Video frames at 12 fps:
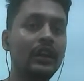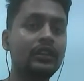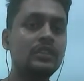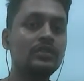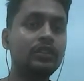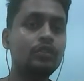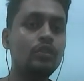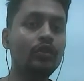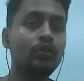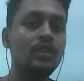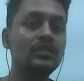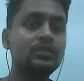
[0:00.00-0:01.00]
and this
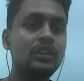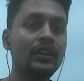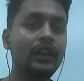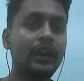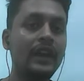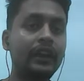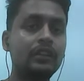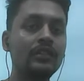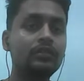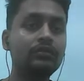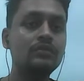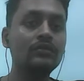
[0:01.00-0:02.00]
yellow ones are
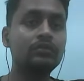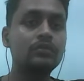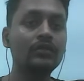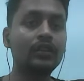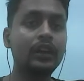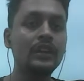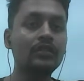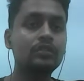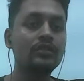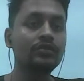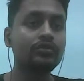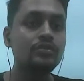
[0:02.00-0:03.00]
add, right?
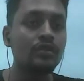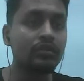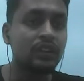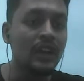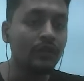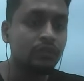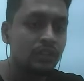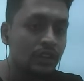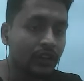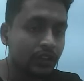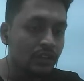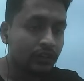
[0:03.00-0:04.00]
So
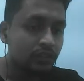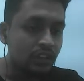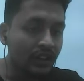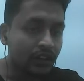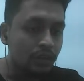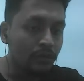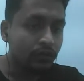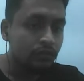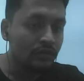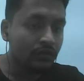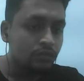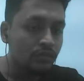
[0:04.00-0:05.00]
now think
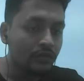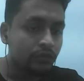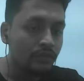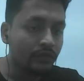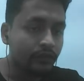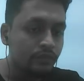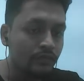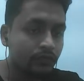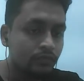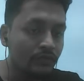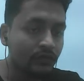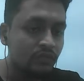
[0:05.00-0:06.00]
about
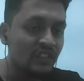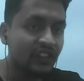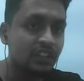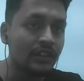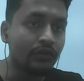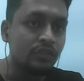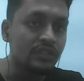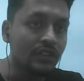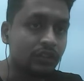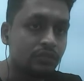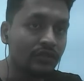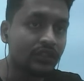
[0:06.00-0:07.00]
this unit
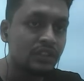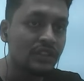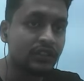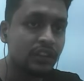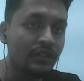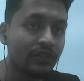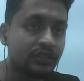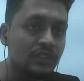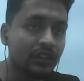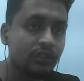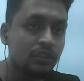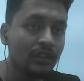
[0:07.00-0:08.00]
cell. So this is the unit
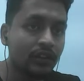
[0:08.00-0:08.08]
cell.